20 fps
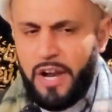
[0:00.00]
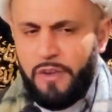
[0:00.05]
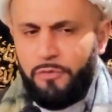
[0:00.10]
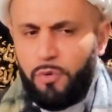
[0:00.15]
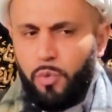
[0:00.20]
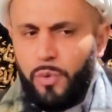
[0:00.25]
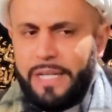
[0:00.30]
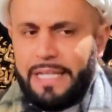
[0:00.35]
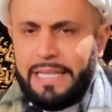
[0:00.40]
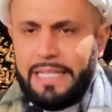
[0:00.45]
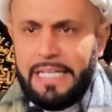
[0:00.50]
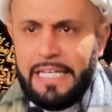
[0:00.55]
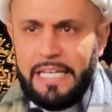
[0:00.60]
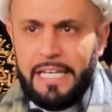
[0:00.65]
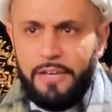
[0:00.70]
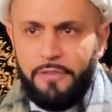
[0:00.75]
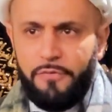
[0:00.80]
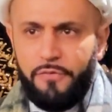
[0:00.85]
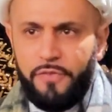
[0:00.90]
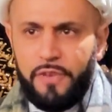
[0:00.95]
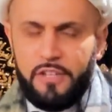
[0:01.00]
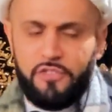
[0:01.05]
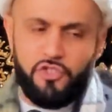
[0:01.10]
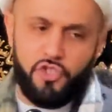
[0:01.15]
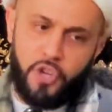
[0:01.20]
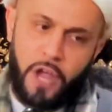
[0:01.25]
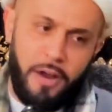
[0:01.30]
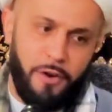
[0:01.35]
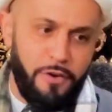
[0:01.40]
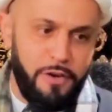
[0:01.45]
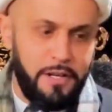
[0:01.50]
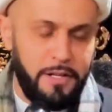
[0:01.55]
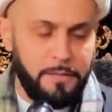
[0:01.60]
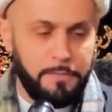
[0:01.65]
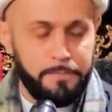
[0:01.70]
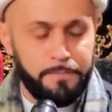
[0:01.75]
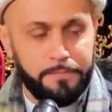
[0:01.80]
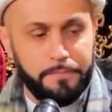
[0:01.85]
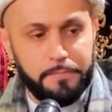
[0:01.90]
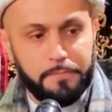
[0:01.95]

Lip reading: Whatever we leave is charity.